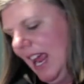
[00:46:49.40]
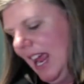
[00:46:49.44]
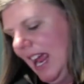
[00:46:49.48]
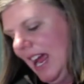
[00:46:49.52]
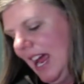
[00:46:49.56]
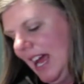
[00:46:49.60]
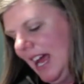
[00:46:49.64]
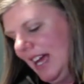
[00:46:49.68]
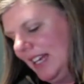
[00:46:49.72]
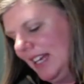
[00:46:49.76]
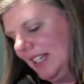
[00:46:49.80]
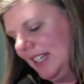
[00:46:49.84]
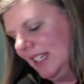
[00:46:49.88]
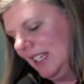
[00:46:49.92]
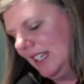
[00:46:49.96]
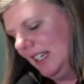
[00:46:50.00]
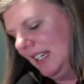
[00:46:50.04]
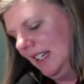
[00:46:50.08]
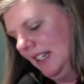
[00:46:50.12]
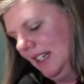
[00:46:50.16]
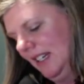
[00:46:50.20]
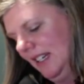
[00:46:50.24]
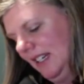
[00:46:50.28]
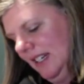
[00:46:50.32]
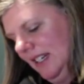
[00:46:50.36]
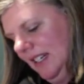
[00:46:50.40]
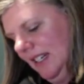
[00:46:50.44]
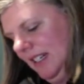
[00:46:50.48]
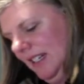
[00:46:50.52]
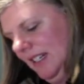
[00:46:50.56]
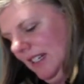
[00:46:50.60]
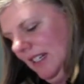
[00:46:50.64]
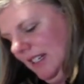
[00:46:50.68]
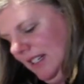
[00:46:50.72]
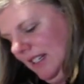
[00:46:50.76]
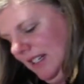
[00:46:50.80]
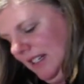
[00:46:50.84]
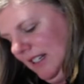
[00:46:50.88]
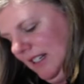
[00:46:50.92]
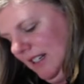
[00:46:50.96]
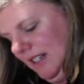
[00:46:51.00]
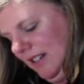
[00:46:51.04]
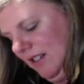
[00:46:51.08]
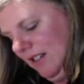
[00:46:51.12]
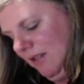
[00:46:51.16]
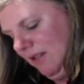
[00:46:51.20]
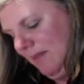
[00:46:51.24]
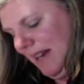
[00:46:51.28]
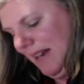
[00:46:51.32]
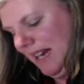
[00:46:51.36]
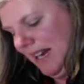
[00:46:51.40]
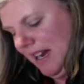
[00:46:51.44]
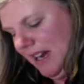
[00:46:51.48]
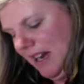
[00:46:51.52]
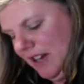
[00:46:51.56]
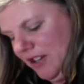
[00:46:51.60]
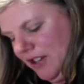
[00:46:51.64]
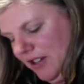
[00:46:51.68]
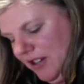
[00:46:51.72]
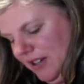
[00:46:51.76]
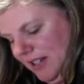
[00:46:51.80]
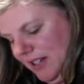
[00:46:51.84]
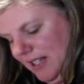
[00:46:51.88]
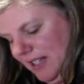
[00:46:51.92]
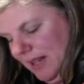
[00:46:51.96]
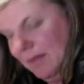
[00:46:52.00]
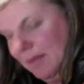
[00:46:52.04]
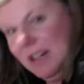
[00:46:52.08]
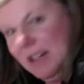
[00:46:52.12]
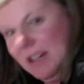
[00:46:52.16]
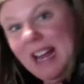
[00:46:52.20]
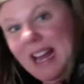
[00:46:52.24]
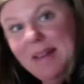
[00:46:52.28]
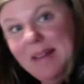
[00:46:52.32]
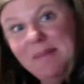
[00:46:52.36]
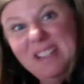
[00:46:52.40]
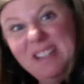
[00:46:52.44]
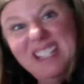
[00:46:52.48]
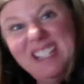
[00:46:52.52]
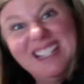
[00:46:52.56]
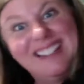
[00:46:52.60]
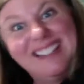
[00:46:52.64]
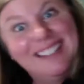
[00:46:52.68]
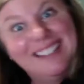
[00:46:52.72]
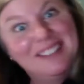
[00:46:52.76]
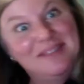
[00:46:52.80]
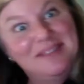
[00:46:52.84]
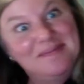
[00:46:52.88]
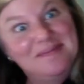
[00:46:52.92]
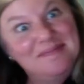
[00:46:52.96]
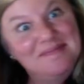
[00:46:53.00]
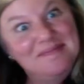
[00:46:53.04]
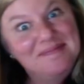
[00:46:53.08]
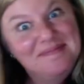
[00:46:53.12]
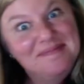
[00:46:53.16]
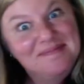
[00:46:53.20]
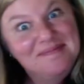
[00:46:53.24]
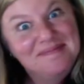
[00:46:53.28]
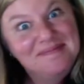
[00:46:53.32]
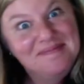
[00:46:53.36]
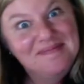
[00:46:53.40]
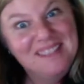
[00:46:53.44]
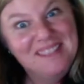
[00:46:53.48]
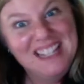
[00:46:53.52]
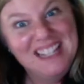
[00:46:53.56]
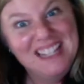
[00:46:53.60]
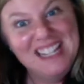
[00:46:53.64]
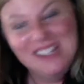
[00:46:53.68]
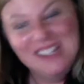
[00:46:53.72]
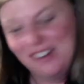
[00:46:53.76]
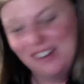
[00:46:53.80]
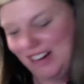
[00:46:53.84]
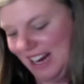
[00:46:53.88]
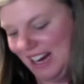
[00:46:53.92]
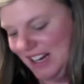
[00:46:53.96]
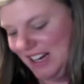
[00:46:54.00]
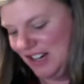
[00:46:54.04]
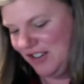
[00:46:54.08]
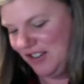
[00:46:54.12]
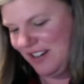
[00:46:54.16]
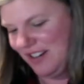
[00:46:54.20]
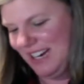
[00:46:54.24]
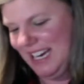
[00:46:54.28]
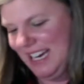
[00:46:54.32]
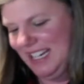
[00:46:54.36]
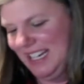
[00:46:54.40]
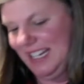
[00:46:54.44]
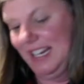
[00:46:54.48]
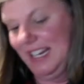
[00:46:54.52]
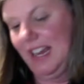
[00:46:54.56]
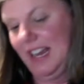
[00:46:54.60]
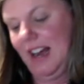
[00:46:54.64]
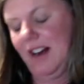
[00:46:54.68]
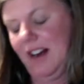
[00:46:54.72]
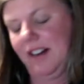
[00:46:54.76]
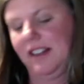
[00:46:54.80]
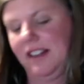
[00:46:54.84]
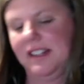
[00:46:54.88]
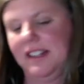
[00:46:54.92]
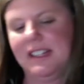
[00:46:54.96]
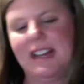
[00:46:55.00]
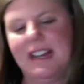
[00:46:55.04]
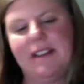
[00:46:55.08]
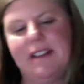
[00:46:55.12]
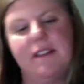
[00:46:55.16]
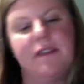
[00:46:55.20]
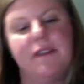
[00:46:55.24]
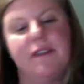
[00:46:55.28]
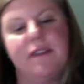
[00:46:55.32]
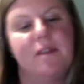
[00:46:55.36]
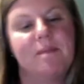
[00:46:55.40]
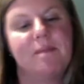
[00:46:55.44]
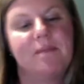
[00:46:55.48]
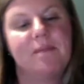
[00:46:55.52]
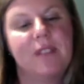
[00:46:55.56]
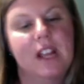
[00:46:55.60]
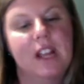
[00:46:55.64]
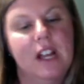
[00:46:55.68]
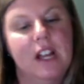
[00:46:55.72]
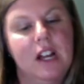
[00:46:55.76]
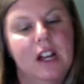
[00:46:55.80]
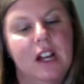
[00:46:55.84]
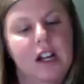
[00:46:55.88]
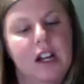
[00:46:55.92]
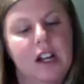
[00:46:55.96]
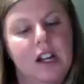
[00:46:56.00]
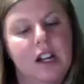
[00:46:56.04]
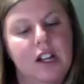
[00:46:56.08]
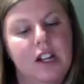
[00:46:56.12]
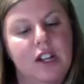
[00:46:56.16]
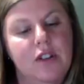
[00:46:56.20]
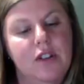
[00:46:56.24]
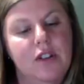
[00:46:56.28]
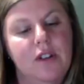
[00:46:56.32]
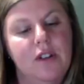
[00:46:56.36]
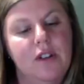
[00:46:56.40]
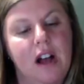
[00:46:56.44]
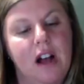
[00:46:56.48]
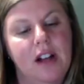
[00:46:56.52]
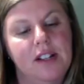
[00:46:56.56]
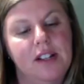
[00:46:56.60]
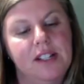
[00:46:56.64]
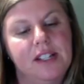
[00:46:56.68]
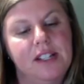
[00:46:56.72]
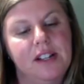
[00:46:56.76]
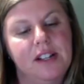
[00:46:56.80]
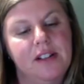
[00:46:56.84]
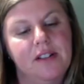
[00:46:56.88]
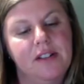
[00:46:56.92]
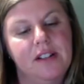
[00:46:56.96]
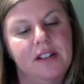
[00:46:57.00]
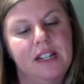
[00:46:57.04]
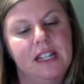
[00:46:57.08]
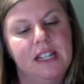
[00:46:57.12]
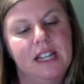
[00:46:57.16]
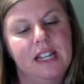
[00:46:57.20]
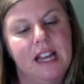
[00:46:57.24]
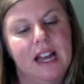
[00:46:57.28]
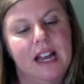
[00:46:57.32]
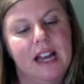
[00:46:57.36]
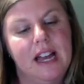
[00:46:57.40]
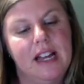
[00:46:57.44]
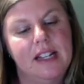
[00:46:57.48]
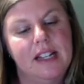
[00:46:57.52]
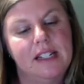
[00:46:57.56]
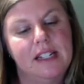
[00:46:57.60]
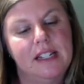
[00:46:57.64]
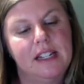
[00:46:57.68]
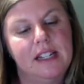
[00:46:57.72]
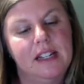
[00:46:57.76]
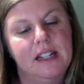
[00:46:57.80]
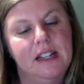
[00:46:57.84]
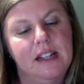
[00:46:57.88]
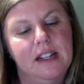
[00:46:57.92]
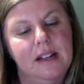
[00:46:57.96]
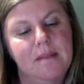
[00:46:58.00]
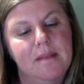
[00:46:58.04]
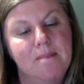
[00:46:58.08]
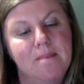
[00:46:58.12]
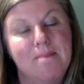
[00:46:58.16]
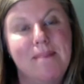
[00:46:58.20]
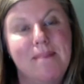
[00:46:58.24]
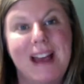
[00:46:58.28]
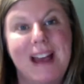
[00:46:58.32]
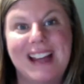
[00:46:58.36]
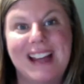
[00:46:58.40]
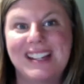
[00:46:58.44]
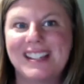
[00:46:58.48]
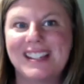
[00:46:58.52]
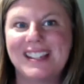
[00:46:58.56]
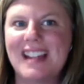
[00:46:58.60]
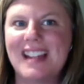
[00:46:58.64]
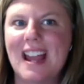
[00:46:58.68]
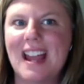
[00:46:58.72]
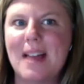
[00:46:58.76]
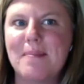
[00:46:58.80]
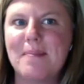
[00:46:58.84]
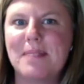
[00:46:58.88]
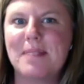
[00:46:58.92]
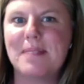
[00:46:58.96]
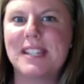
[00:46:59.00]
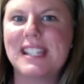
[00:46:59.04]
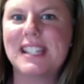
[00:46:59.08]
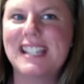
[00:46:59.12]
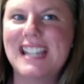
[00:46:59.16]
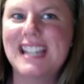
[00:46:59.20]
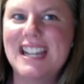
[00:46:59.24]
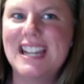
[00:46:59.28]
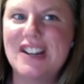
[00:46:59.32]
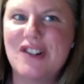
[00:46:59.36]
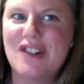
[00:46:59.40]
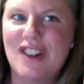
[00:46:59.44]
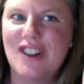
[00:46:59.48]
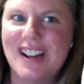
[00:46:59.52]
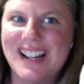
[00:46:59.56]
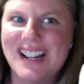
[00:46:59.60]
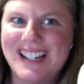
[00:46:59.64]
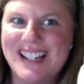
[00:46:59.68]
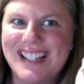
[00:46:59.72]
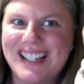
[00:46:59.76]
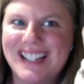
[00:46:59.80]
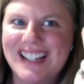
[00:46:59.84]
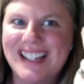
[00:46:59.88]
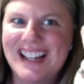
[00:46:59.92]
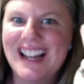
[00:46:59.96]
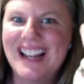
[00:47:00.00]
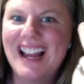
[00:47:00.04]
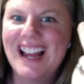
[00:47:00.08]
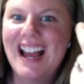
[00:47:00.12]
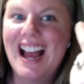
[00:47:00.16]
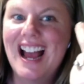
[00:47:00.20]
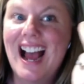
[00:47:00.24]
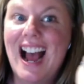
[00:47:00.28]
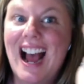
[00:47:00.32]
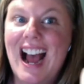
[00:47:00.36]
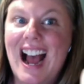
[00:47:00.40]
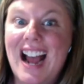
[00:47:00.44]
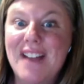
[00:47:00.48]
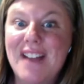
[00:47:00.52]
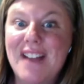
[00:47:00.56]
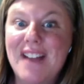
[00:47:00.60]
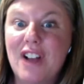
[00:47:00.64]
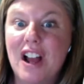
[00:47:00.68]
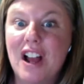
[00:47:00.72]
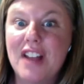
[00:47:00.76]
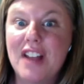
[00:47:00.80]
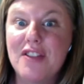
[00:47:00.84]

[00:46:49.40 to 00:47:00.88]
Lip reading: And, oh my gosh, sometimes these are kind of tricky to get out of the styrofoam. You also get Best Kept Secret. I've gone